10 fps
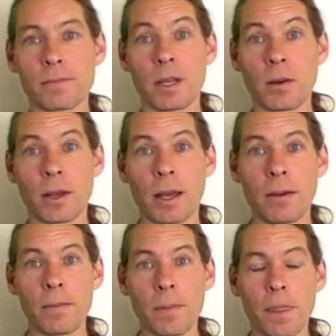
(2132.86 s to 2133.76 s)

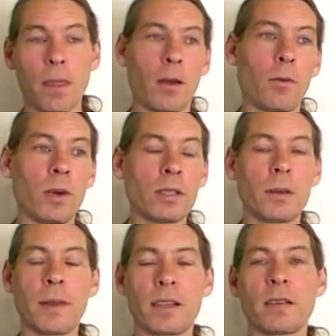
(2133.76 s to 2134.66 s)
Okay?
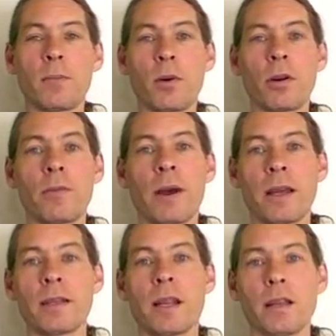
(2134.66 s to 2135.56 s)
Wisdom that's supported by
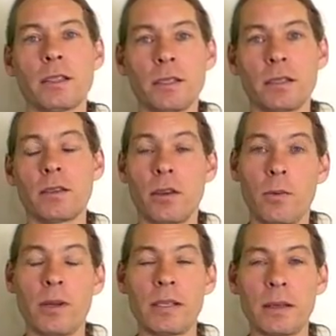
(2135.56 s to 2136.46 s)
intelligence is good
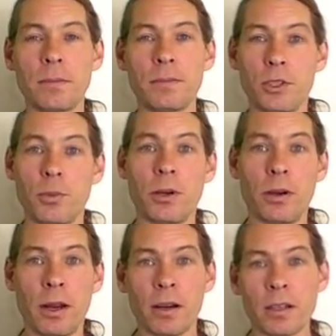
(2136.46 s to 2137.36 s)
wisdom, Jupiter
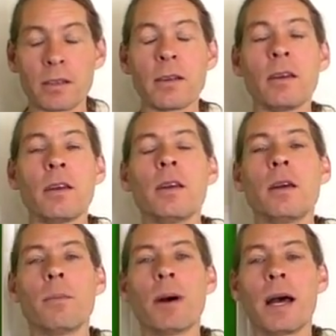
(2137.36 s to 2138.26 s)
in Aries.
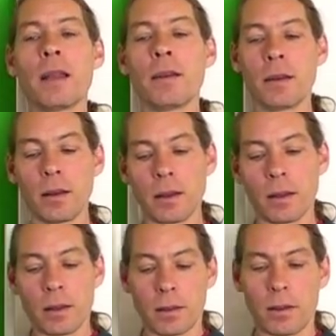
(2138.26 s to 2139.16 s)
But
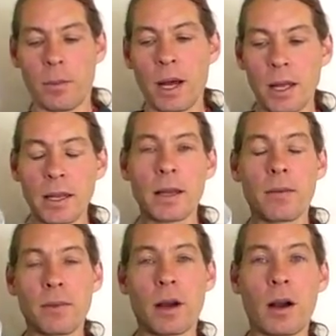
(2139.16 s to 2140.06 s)
the body
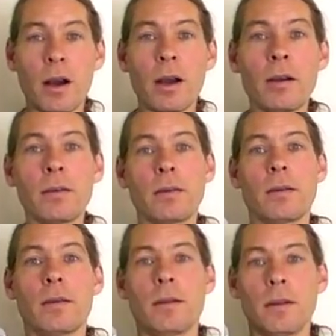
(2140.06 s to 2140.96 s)
of the heart,
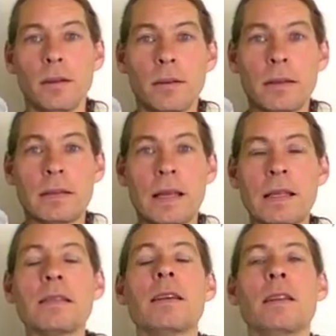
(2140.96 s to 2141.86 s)
the
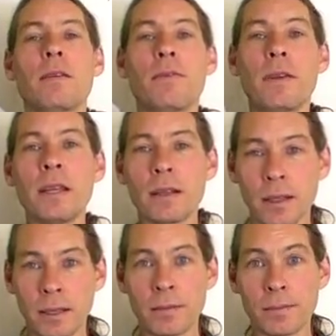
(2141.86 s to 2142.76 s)
sensing, the feeling,